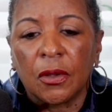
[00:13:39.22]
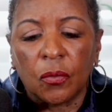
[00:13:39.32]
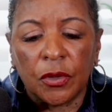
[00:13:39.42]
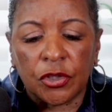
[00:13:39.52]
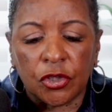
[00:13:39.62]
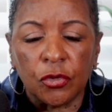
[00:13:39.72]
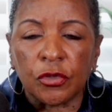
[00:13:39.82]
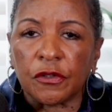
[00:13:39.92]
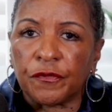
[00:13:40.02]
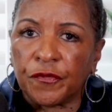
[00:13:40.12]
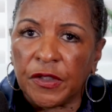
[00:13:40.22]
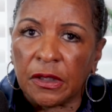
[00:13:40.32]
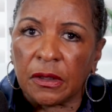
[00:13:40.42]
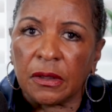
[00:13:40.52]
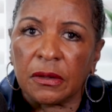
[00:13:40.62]
We choose to
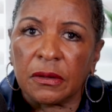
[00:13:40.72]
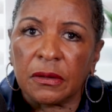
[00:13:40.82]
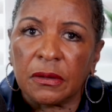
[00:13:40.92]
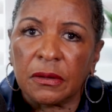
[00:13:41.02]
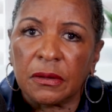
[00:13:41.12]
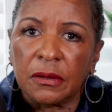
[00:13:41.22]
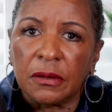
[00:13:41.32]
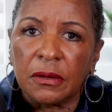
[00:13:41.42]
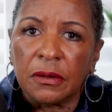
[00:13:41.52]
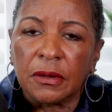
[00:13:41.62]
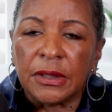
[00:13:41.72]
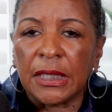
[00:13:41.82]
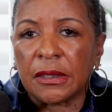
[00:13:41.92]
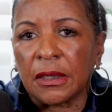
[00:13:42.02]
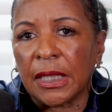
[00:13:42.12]
feel it
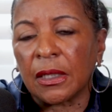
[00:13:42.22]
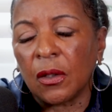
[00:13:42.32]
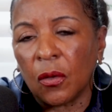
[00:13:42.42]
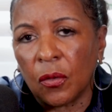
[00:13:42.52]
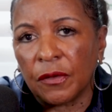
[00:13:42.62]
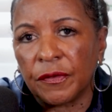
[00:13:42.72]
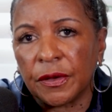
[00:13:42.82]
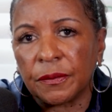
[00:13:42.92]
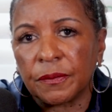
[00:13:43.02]
than to let go of it.